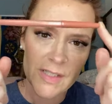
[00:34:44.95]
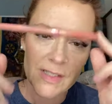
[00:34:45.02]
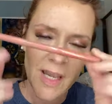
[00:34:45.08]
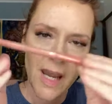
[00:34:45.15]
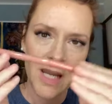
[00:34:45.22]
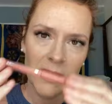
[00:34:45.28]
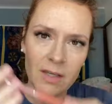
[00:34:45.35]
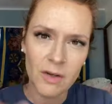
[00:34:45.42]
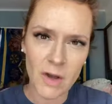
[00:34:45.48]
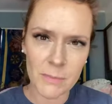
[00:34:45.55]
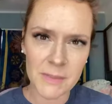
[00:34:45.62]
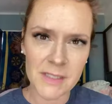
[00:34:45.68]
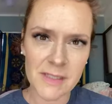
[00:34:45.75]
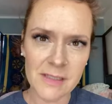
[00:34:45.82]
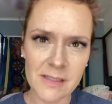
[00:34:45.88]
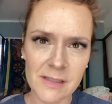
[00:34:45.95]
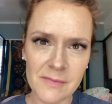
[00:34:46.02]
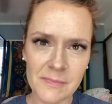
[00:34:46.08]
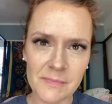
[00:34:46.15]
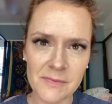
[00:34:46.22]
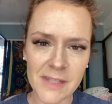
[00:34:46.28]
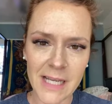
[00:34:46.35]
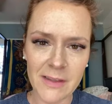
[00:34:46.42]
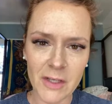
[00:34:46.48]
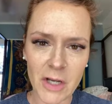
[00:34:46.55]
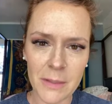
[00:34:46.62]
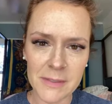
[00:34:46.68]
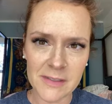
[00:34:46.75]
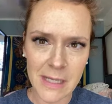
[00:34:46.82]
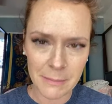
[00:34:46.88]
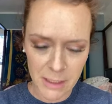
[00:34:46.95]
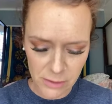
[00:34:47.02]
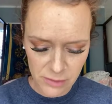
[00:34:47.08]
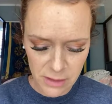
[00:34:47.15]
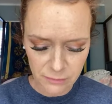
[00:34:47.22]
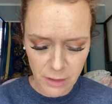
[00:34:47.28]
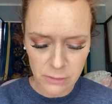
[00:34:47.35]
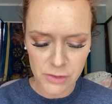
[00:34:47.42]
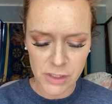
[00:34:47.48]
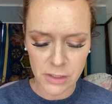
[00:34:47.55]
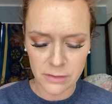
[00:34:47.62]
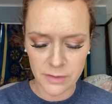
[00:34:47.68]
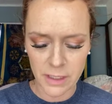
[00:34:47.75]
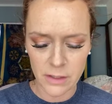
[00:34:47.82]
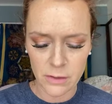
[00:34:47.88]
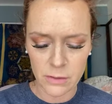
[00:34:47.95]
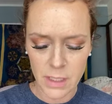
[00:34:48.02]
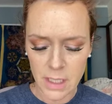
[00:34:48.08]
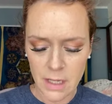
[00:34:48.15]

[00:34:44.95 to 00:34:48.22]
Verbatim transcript: Say in the comments. Say in the comments. Tap my nose and it. Follow, share the video.